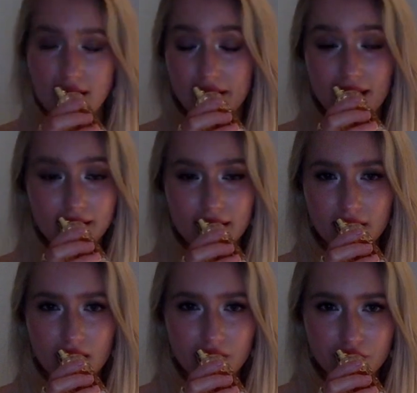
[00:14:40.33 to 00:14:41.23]
I can't get
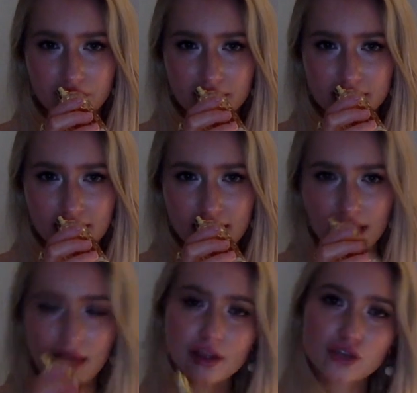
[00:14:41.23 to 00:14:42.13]
enough of it.
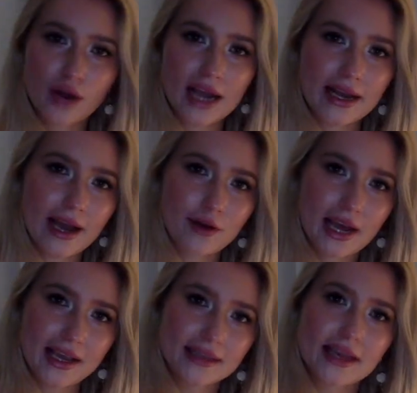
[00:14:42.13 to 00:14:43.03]
In the dry down, I
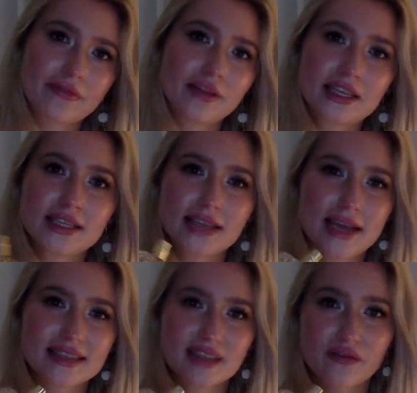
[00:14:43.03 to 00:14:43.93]
can definitely
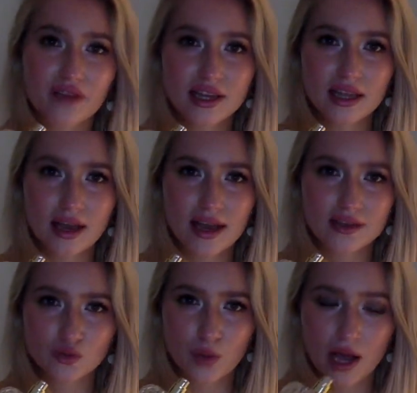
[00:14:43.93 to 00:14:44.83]
detect some vanilla
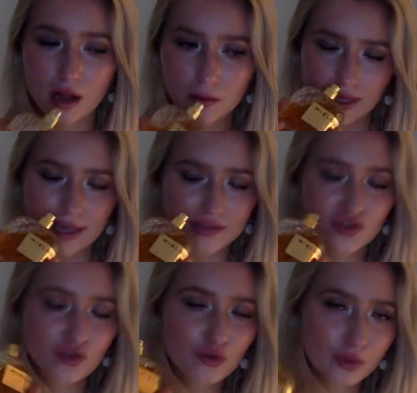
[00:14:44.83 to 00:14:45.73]
as well. It's
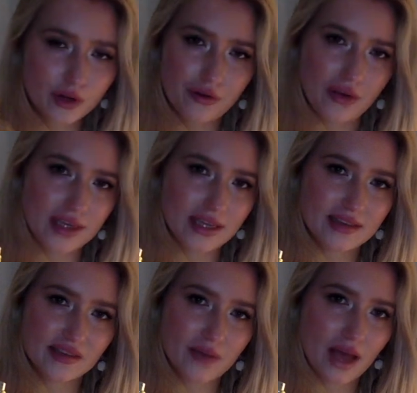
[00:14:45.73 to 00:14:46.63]
super authentic
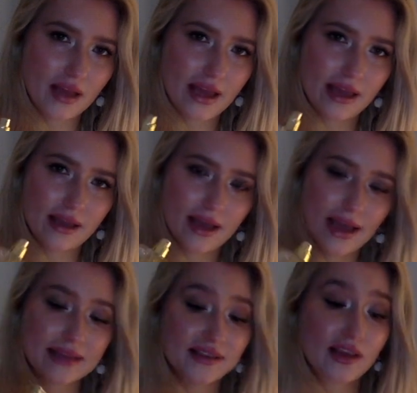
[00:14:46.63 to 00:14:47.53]
smelling.
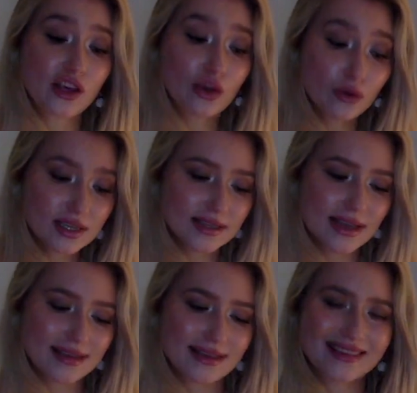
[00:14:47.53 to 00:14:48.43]
It's a
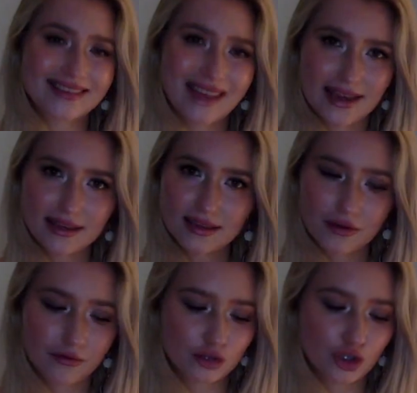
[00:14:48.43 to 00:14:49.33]
unisex scent
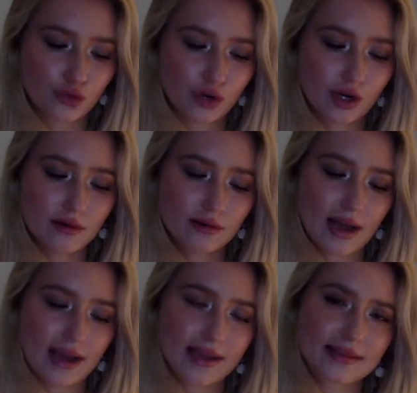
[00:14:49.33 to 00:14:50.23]
for sure.
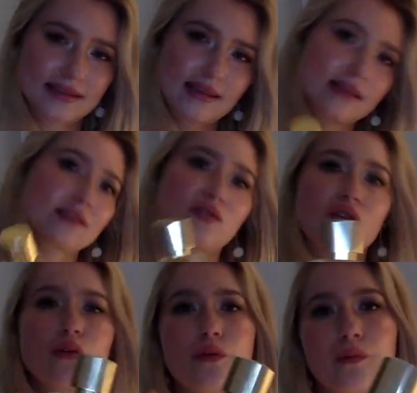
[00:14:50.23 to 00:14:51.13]
I can see this
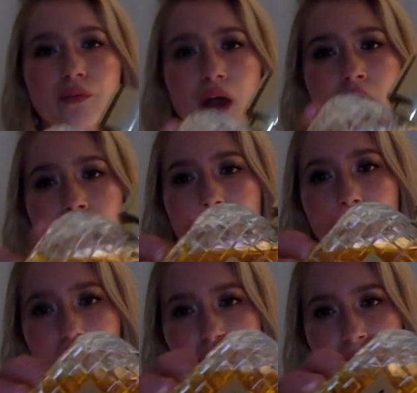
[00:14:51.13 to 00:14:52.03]

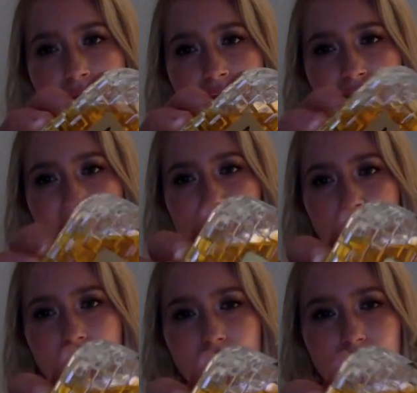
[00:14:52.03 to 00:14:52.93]
on a man as
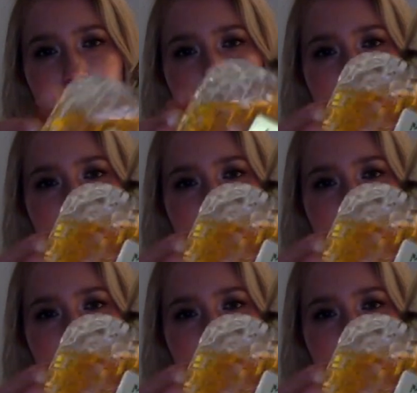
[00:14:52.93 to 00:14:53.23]
well.